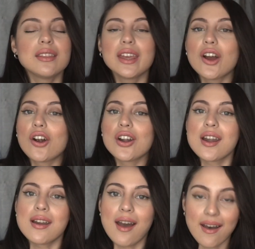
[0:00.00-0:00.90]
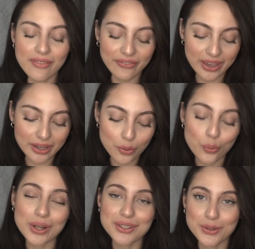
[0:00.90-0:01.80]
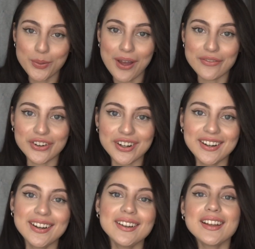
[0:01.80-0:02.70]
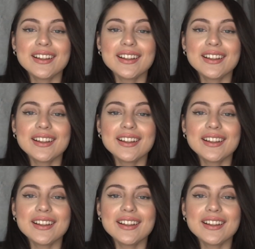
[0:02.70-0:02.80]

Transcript: They are not fake whatsoever.